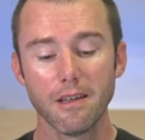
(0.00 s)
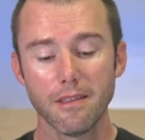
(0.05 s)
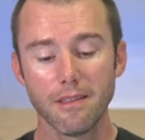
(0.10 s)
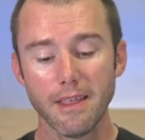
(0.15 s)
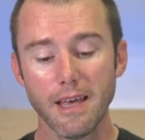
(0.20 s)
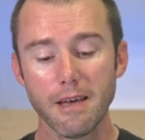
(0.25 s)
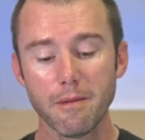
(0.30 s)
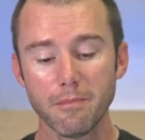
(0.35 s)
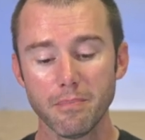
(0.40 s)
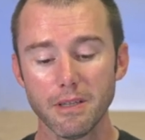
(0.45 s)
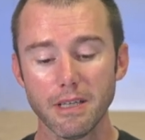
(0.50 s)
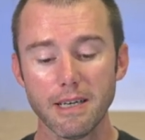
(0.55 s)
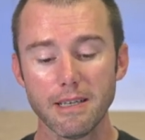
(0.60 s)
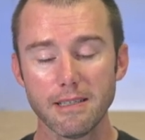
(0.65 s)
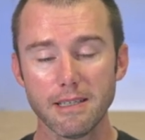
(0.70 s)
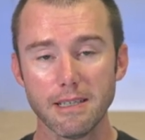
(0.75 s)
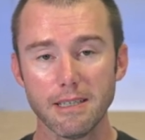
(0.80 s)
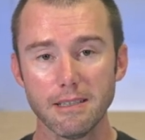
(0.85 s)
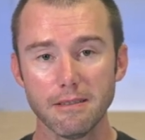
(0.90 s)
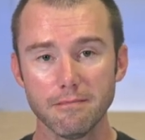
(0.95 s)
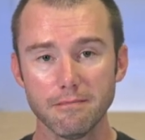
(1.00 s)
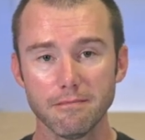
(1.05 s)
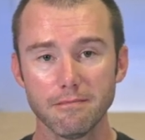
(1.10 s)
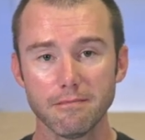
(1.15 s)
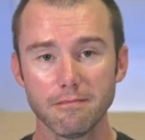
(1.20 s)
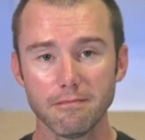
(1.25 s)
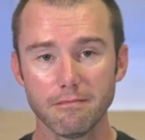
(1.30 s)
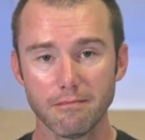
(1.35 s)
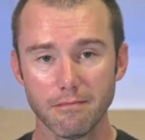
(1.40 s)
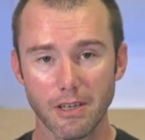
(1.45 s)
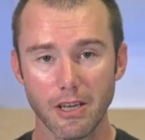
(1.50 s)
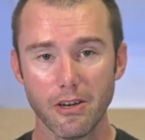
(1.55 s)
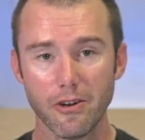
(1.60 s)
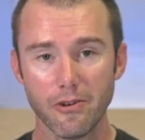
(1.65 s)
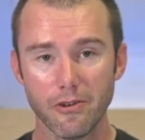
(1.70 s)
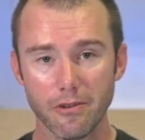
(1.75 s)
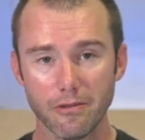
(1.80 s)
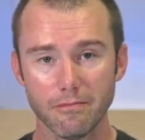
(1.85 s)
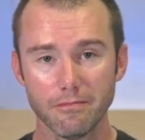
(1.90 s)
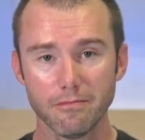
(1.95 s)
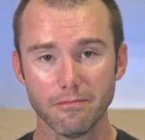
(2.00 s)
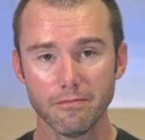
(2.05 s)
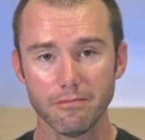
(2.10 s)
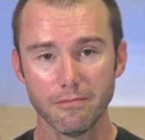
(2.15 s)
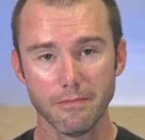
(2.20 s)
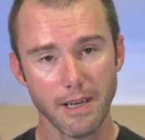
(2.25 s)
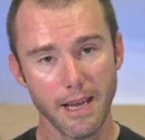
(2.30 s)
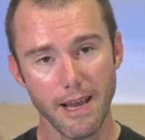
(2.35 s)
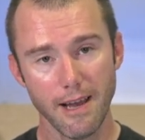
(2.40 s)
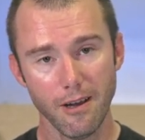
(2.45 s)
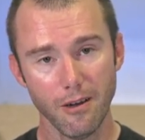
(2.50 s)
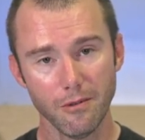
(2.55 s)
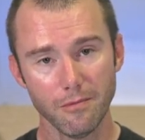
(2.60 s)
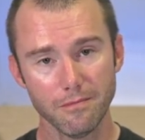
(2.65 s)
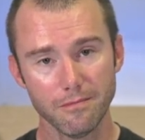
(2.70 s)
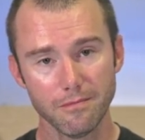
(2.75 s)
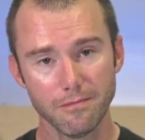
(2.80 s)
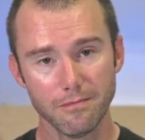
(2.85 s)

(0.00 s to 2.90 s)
That plays in here now.